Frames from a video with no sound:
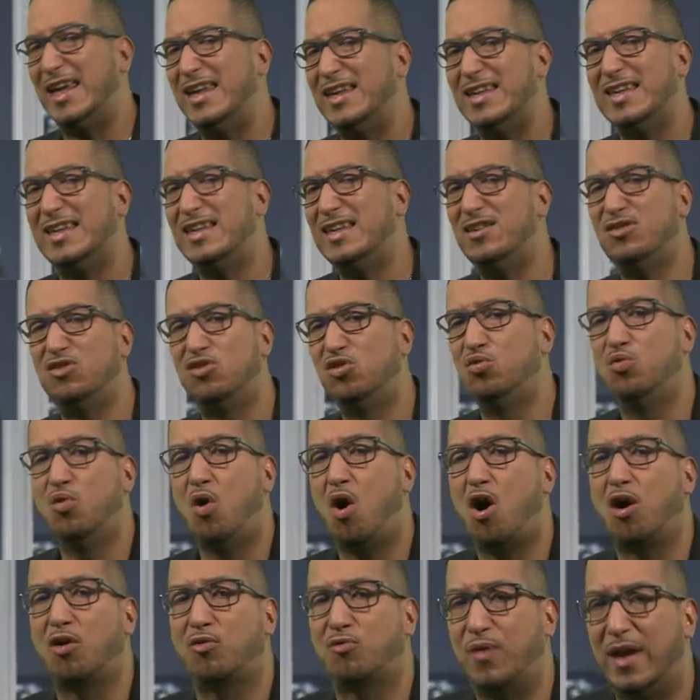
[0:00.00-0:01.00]

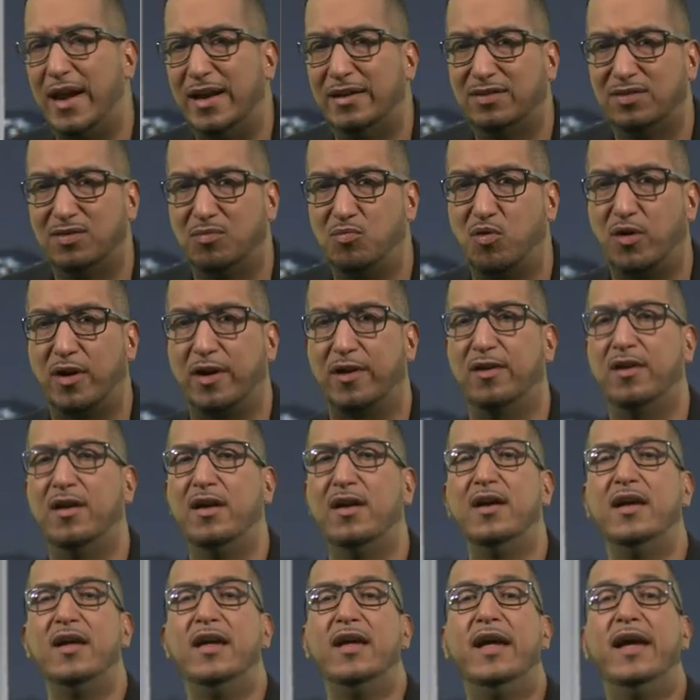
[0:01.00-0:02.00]
AEUR ransomware,
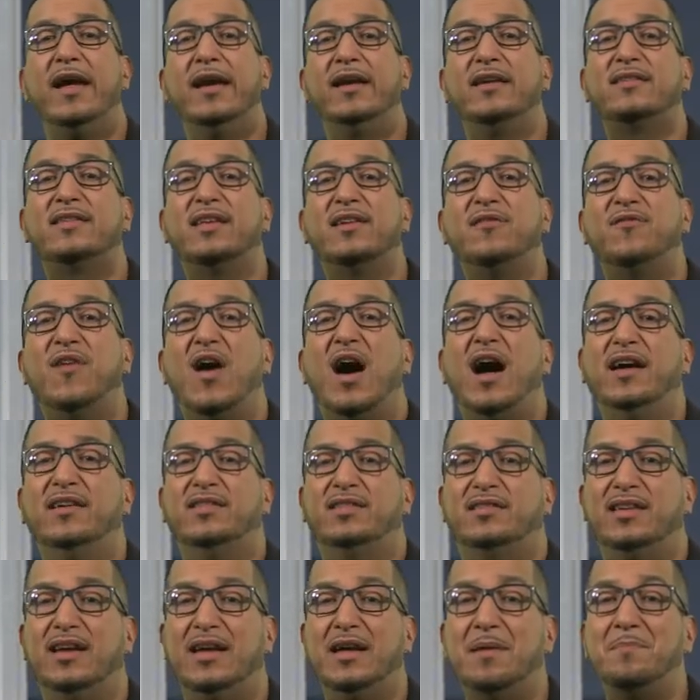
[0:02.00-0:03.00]
it is
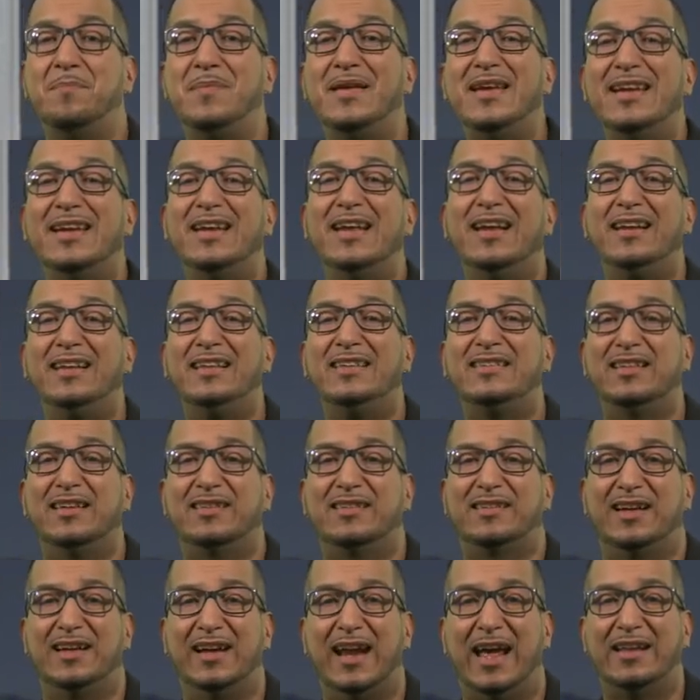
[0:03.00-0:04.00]
advised to immediately
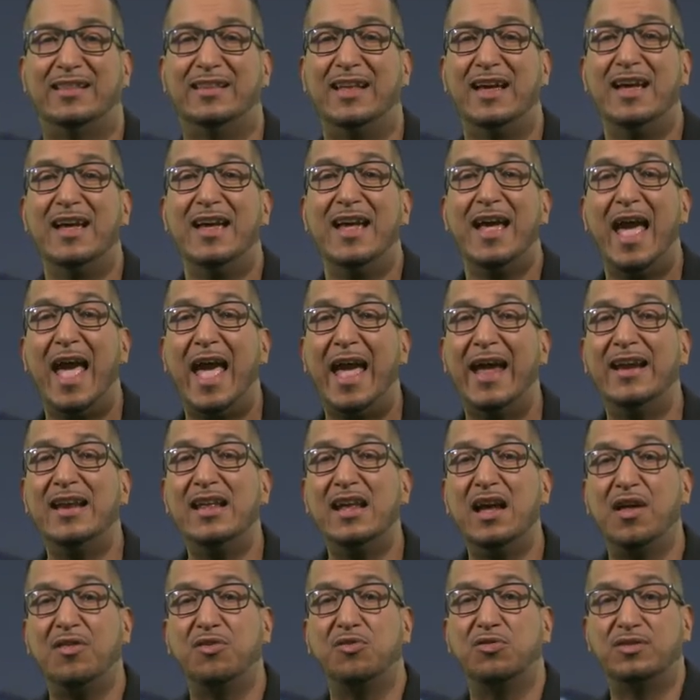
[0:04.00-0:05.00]
disconnect
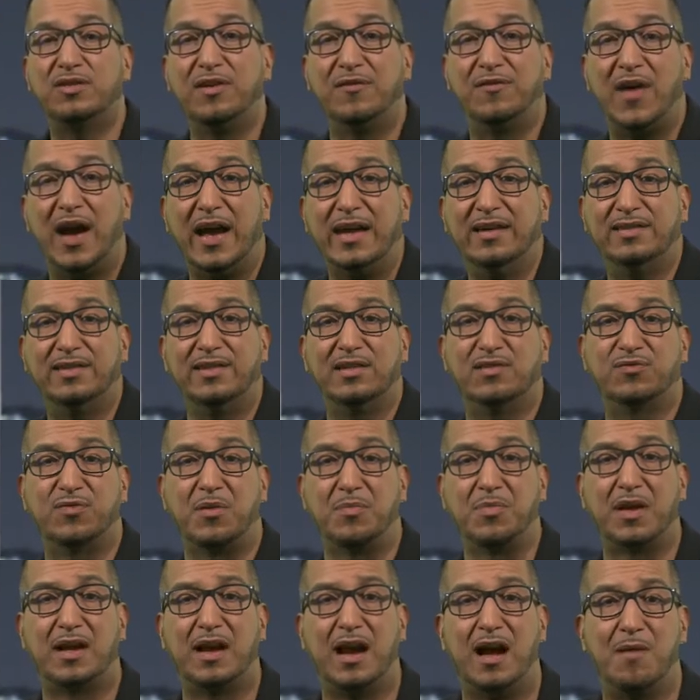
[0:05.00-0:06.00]
any other devices
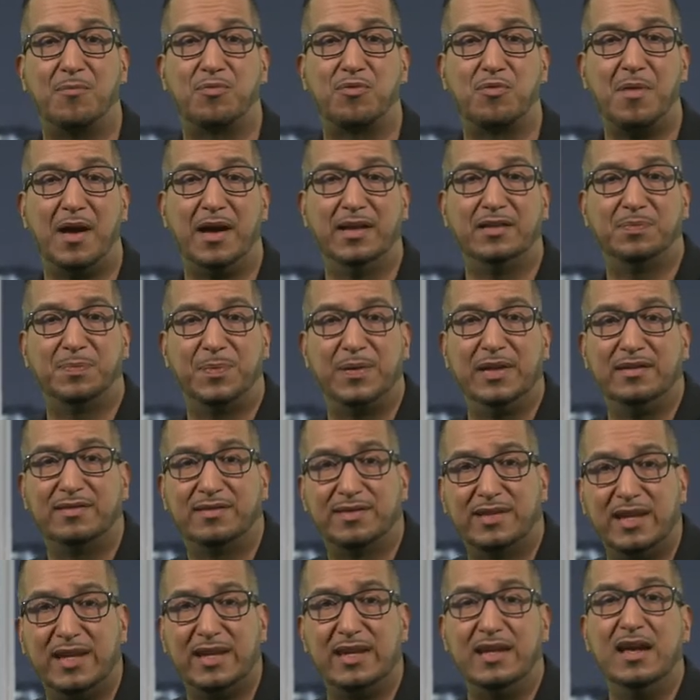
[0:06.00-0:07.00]
from the compromised
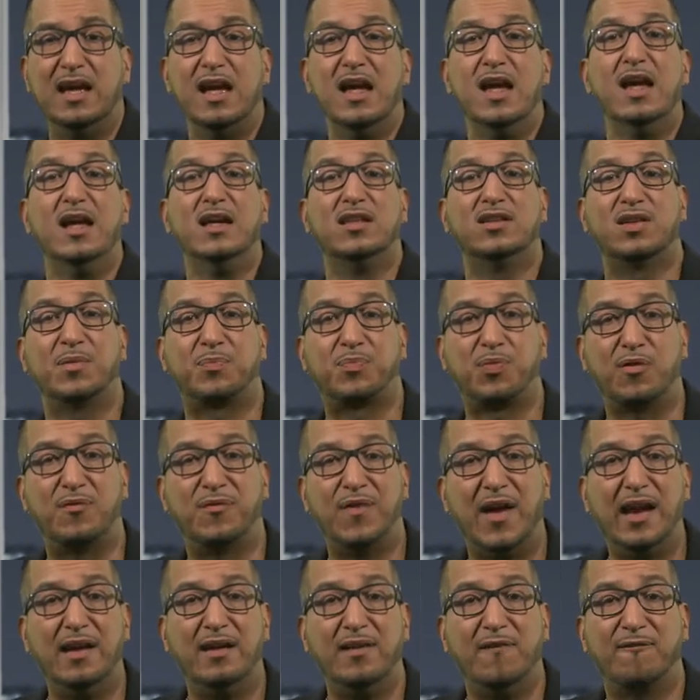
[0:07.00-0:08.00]
PC to
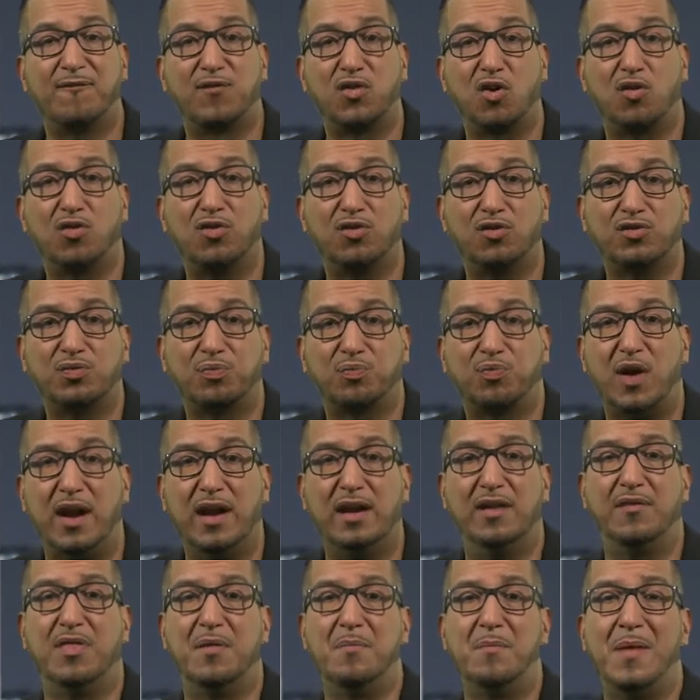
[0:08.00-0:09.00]
prevent further
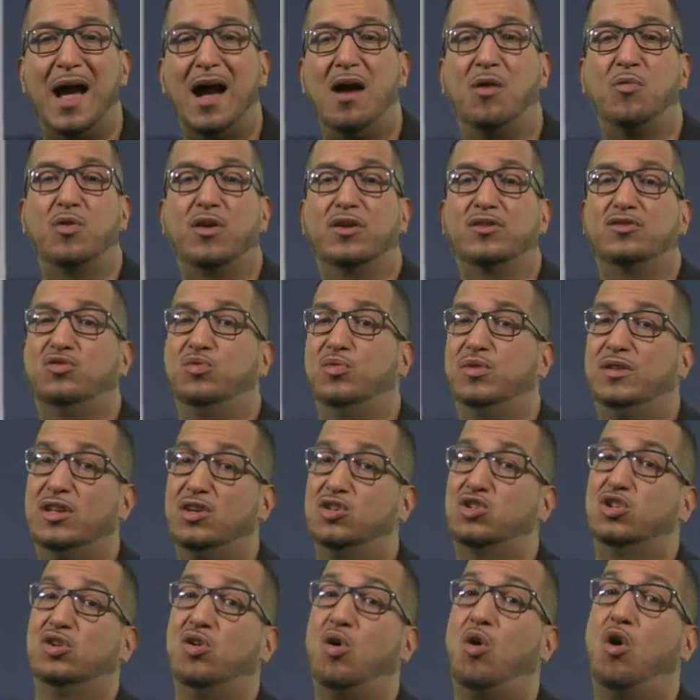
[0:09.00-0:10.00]
spread of the malware to
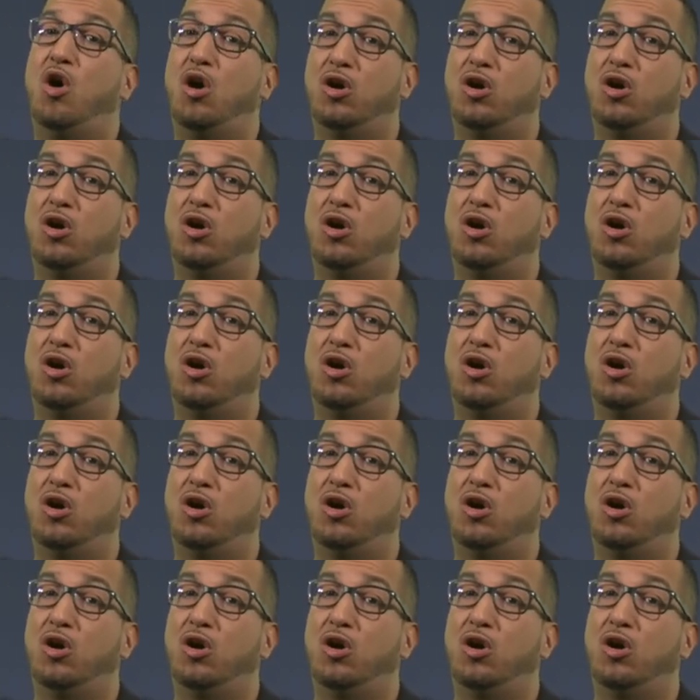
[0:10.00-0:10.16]
additional